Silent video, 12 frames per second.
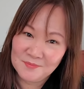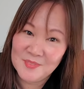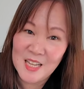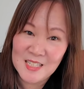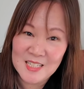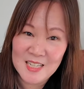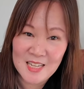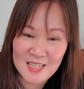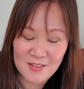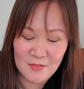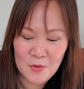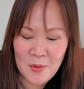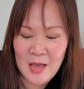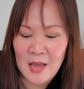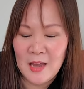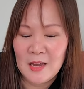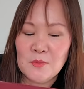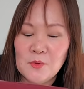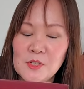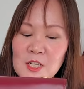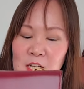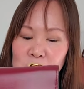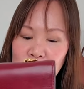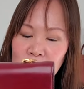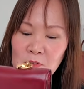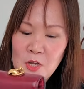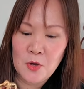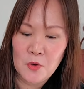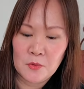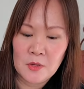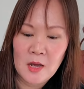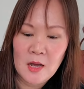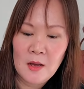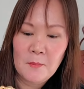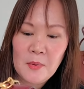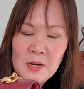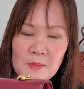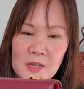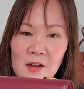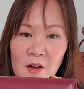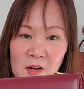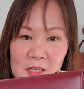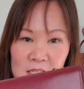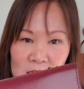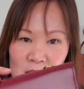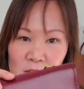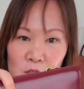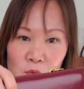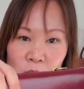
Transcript: that's a dead giveaway, which I should have known. But I mean, honestly, it looks